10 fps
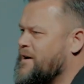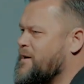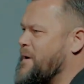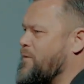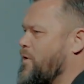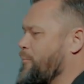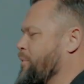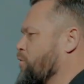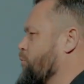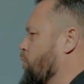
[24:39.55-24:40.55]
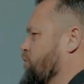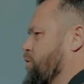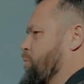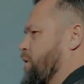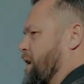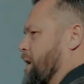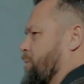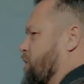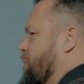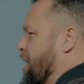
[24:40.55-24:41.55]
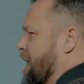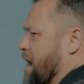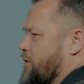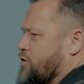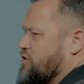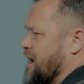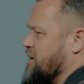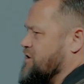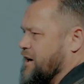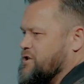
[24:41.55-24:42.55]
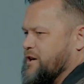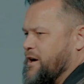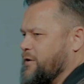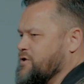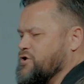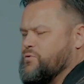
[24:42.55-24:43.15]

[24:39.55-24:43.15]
No matter what billboard you put up, no matter how you change dictionaries,